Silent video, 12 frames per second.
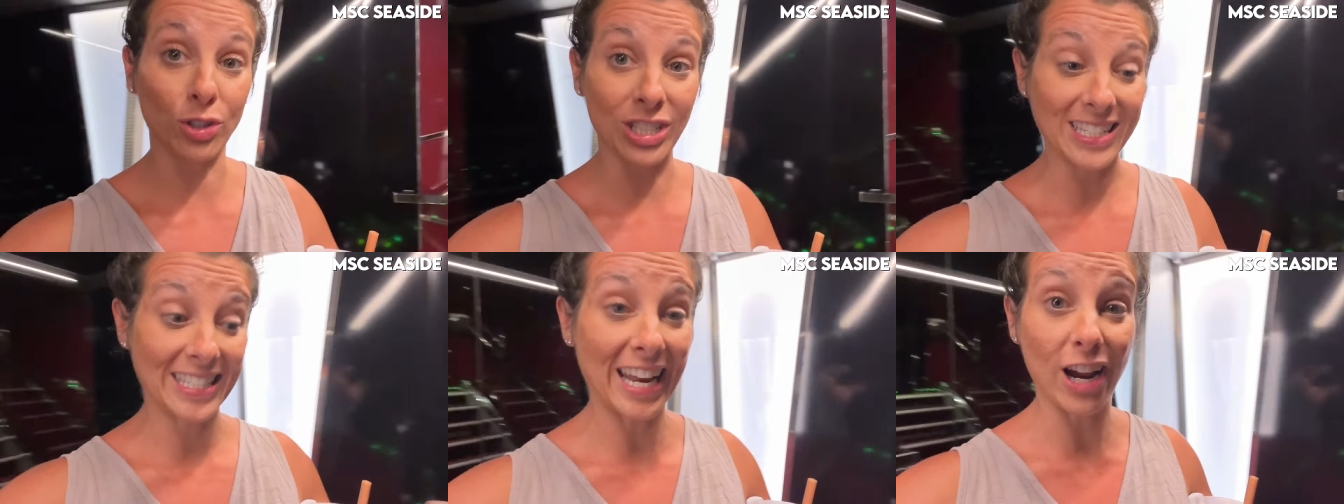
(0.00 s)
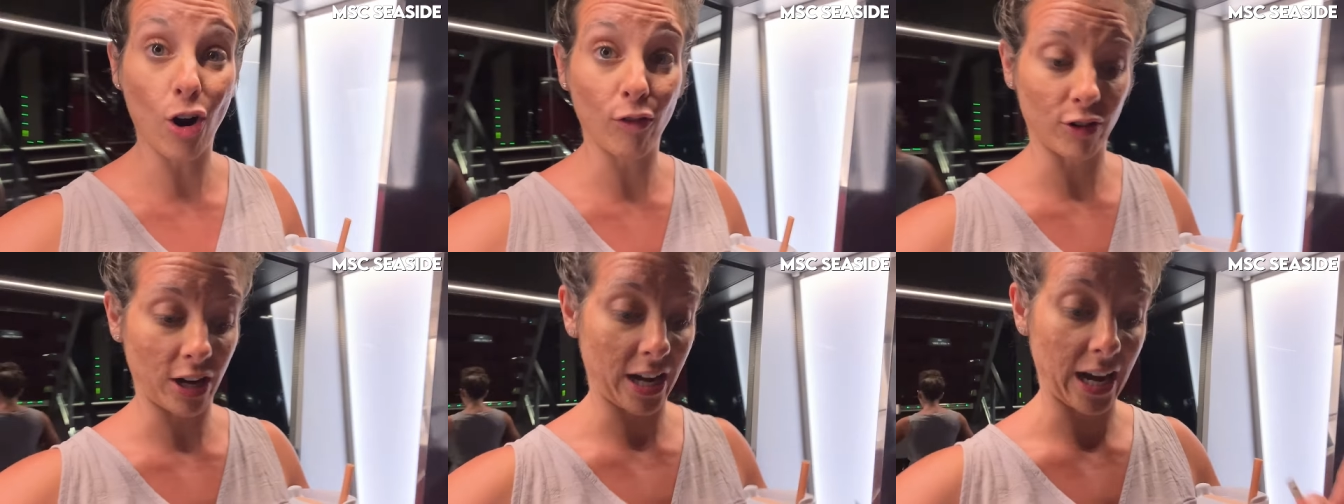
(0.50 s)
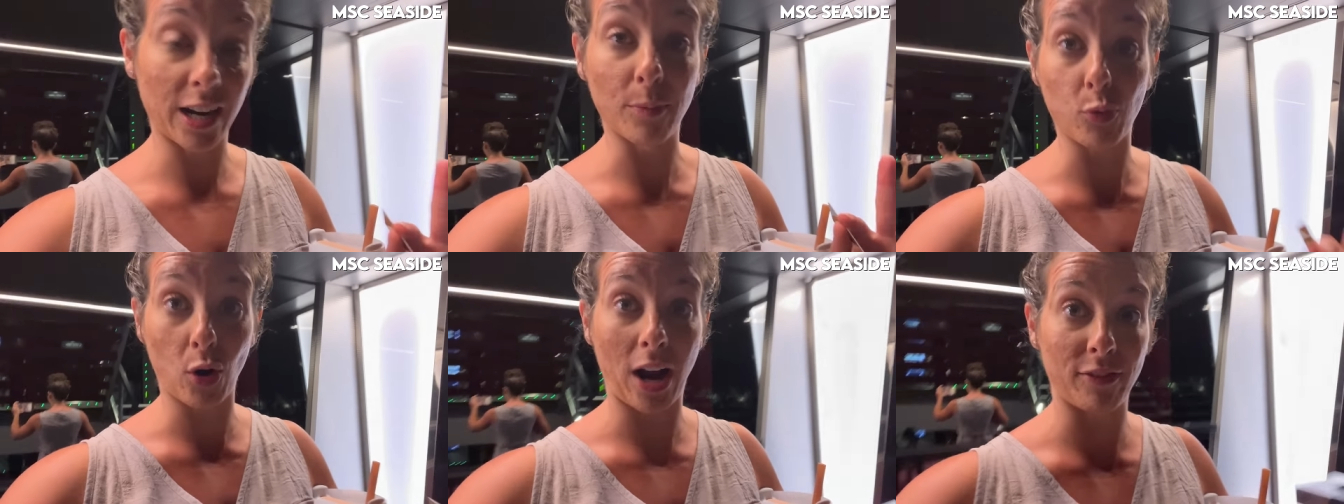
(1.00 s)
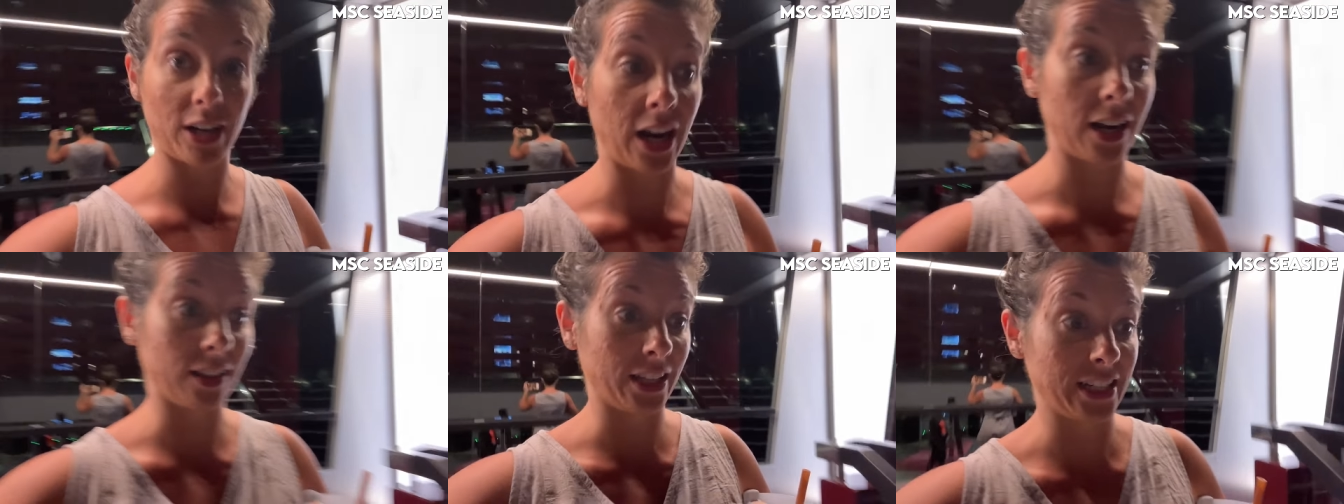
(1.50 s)
to stay overnight at a private
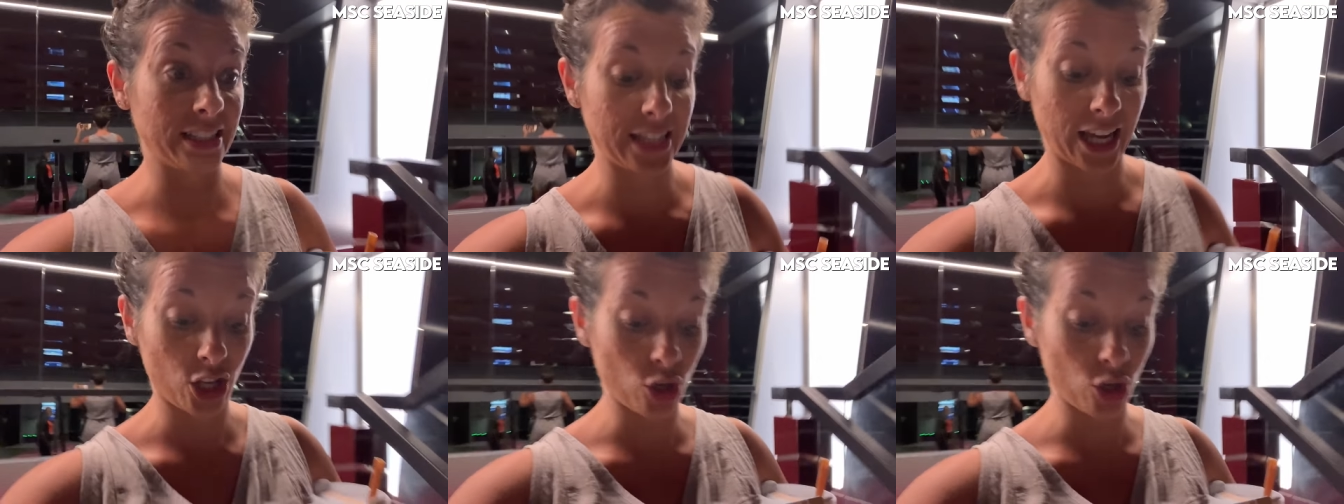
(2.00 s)
island is that